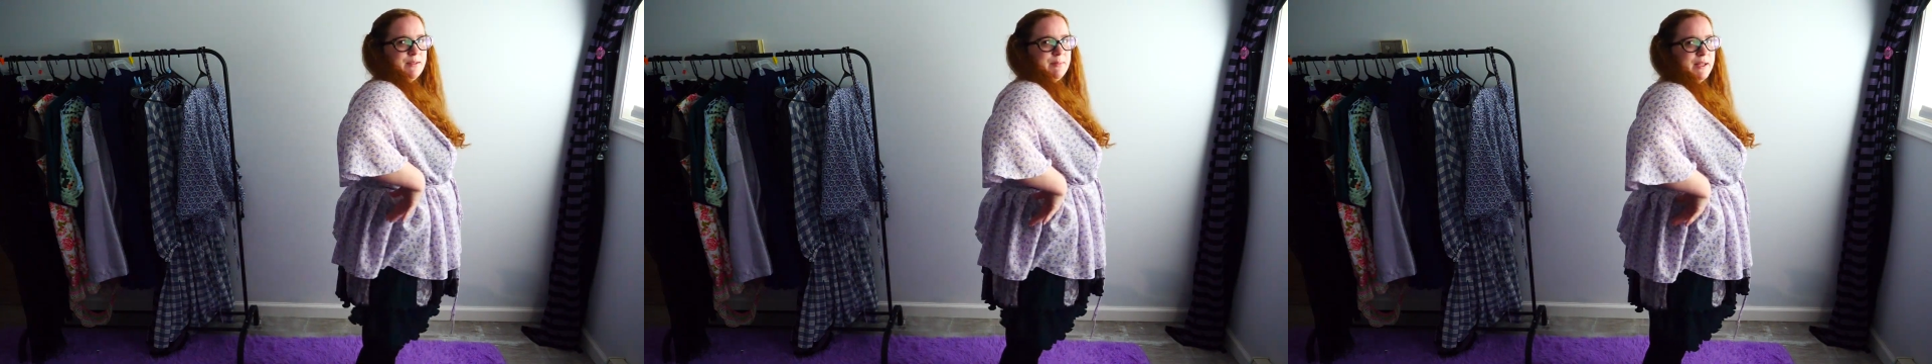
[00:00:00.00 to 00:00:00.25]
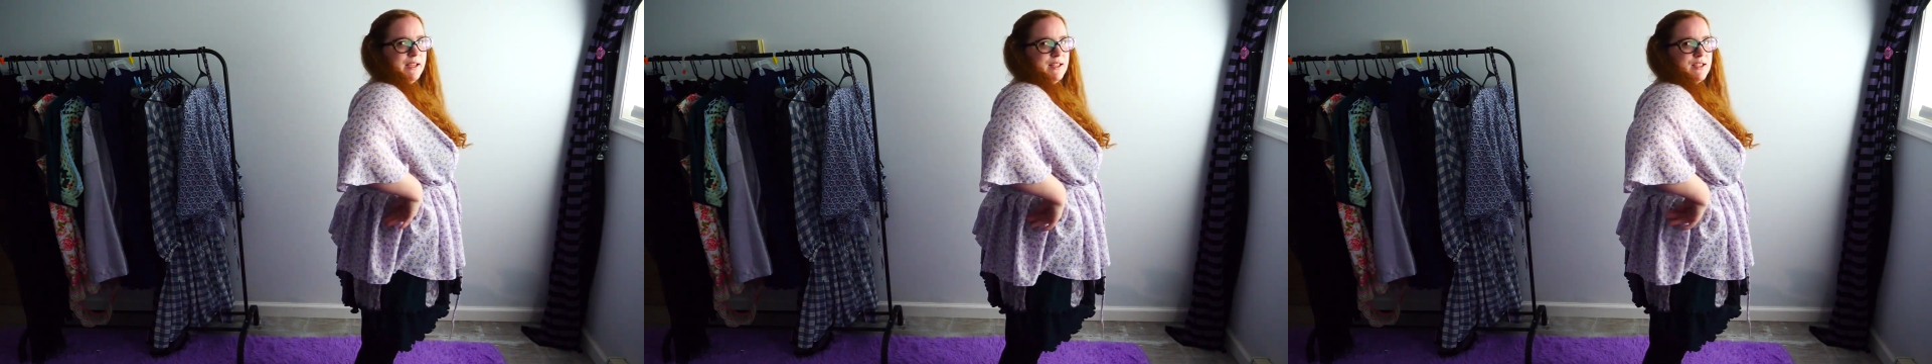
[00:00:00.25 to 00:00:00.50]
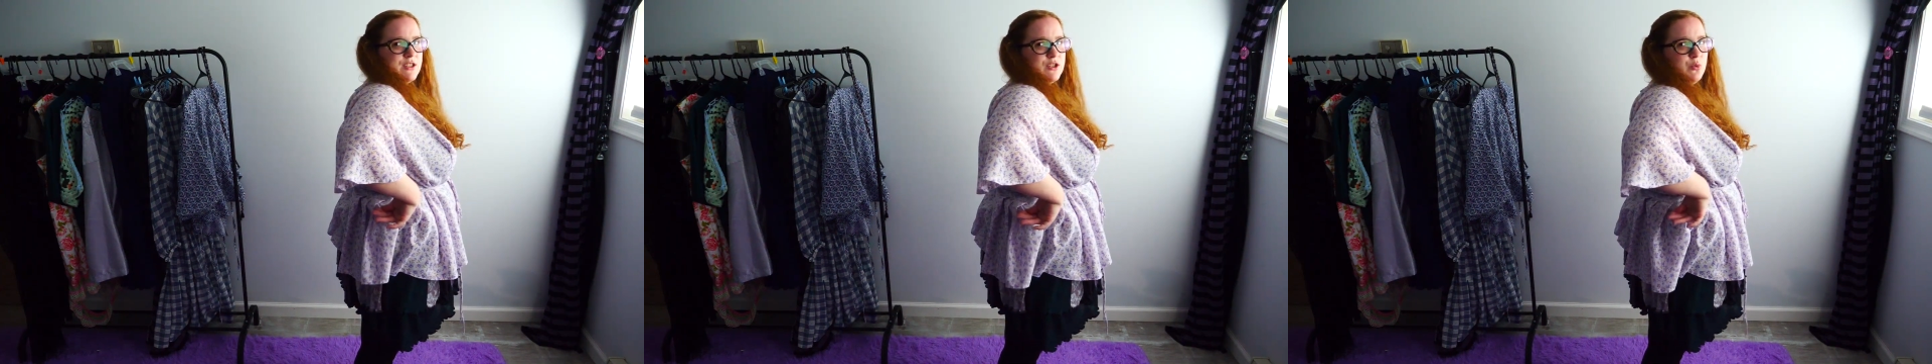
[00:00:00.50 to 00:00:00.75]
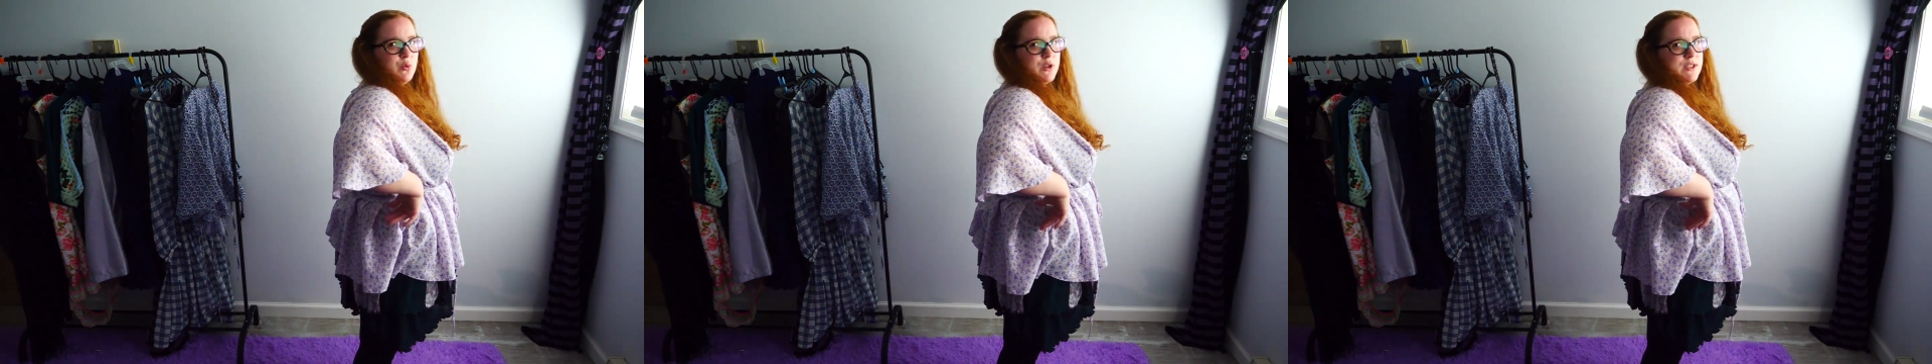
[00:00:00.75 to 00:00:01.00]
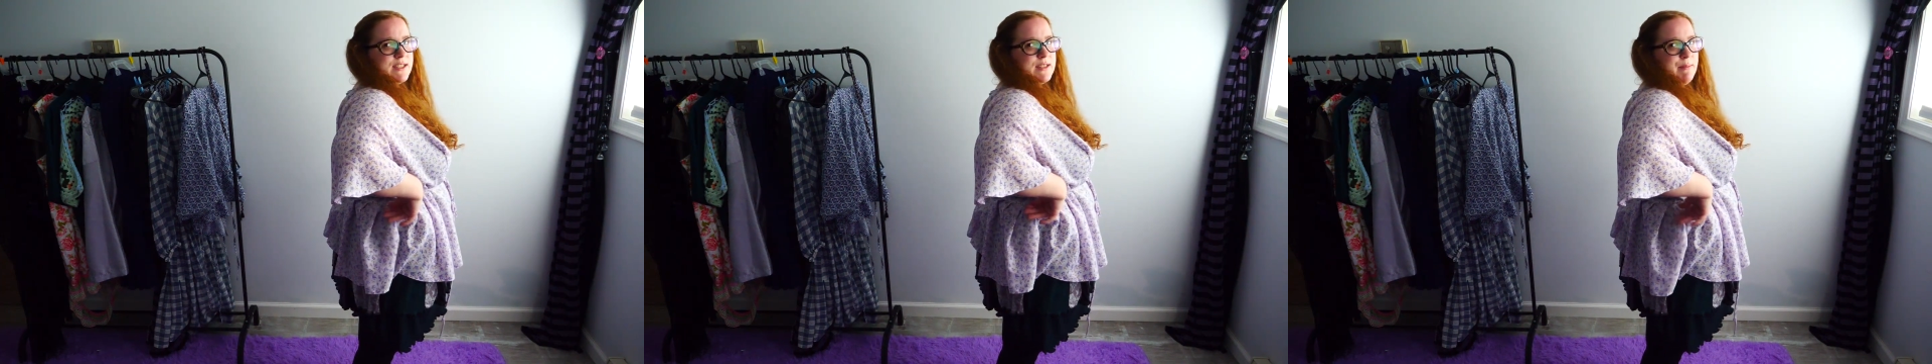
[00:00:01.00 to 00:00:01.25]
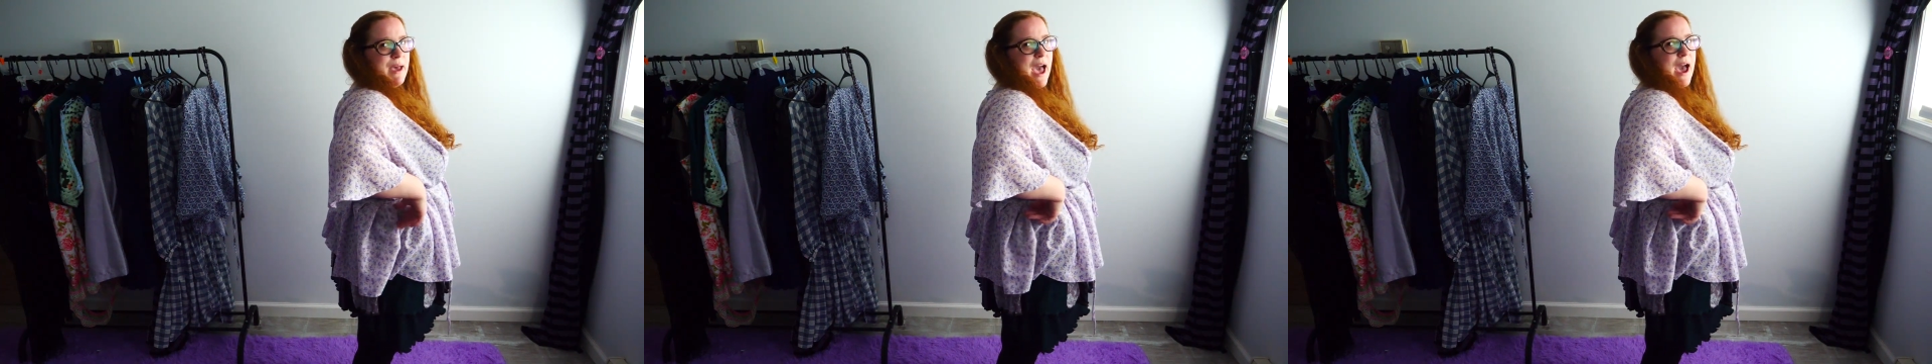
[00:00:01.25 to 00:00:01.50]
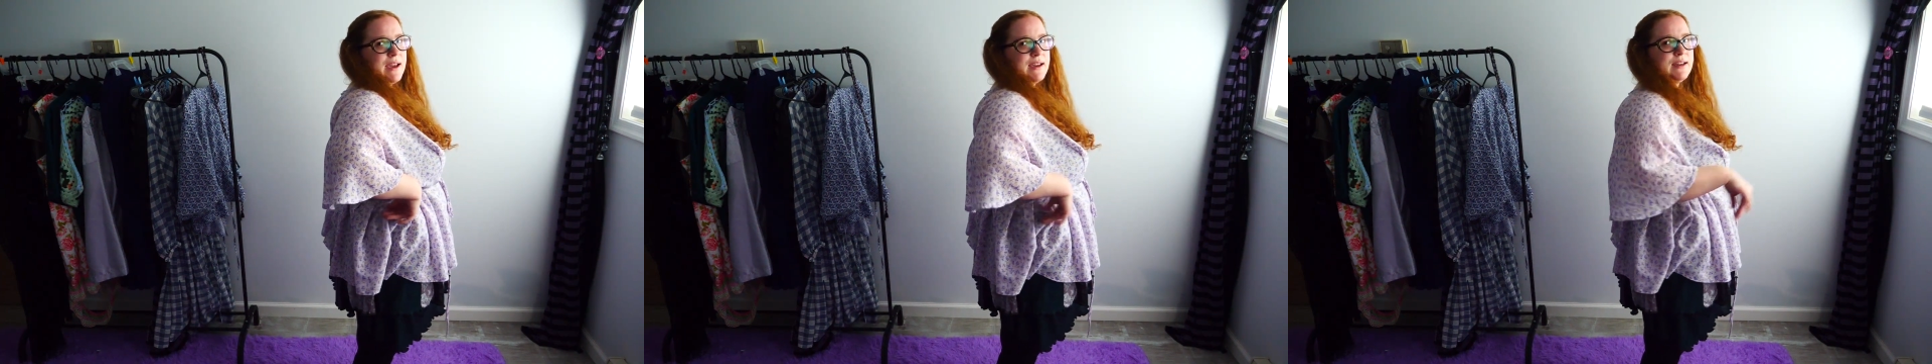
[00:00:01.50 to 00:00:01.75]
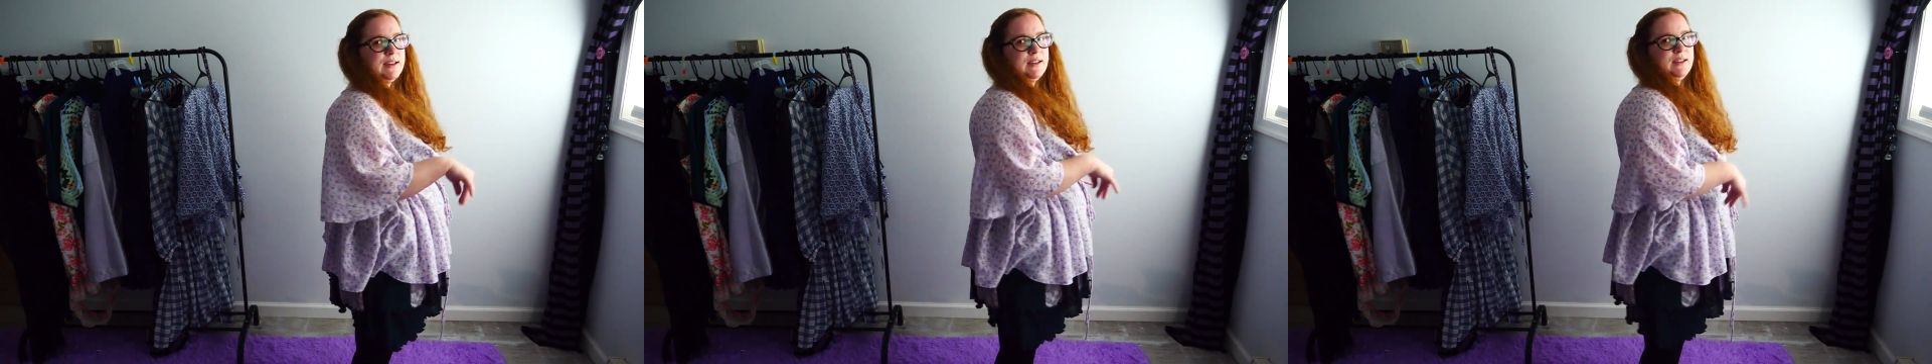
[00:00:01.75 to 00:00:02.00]
the pleats towards the
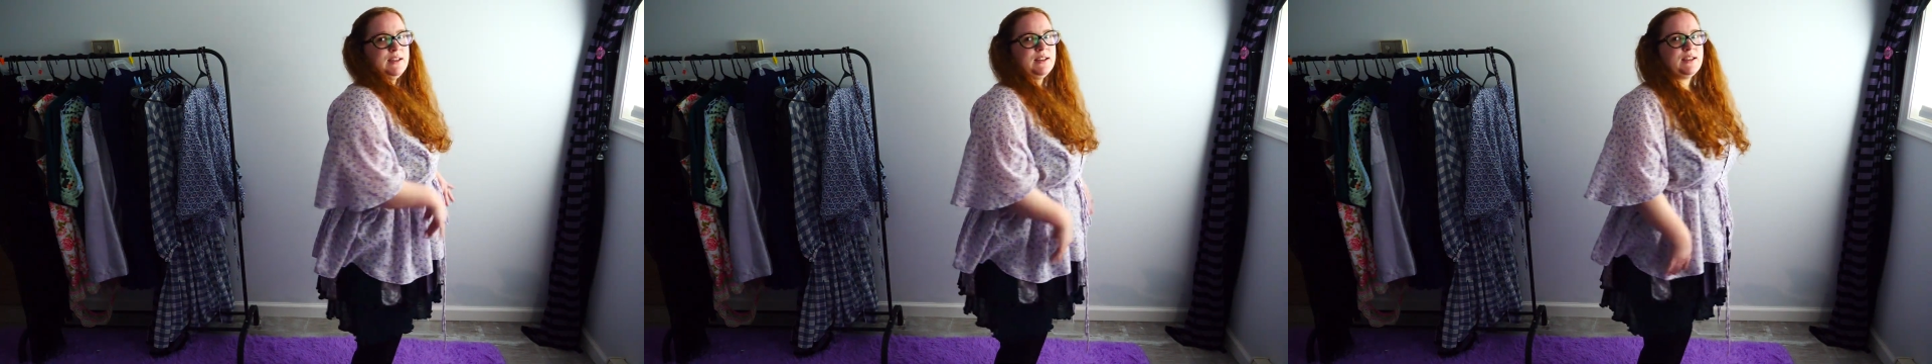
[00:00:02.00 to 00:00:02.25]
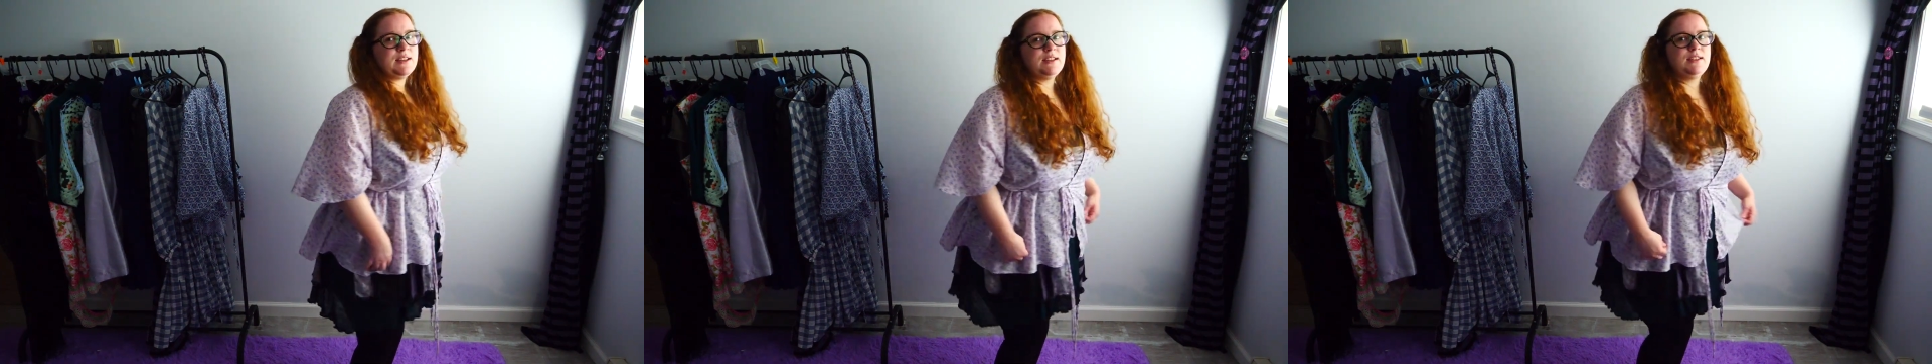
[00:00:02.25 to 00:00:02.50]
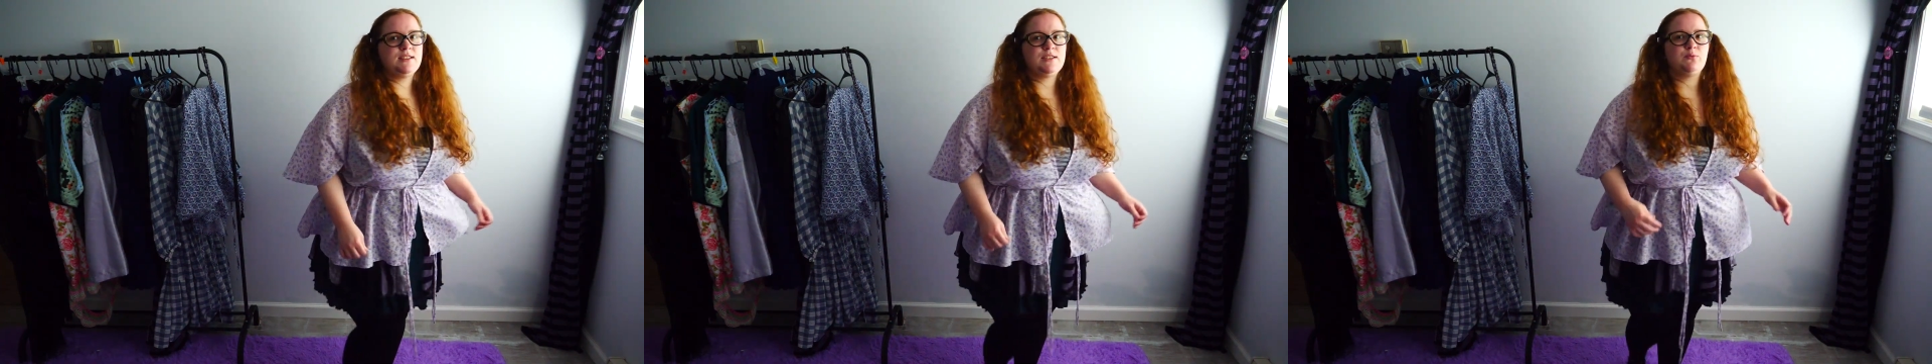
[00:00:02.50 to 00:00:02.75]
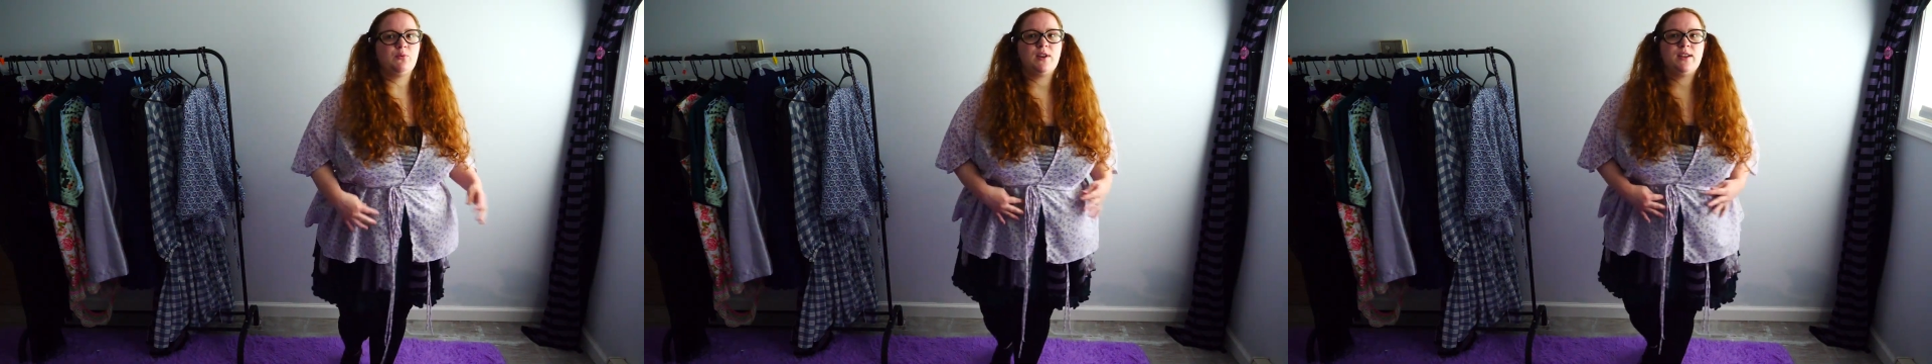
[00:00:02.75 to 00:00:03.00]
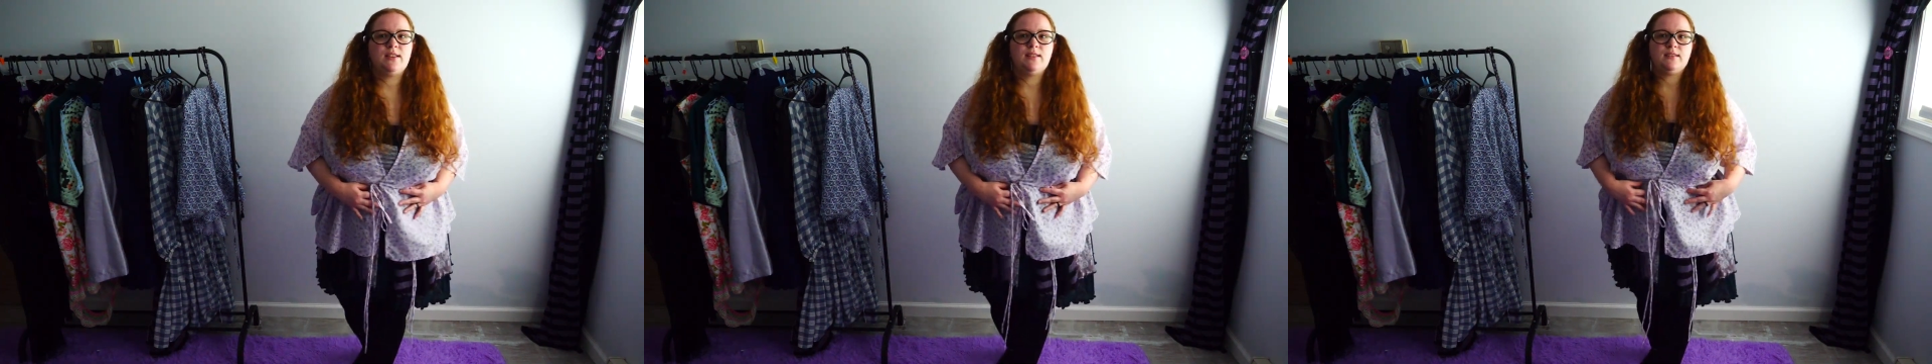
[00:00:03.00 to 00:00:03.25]
back is what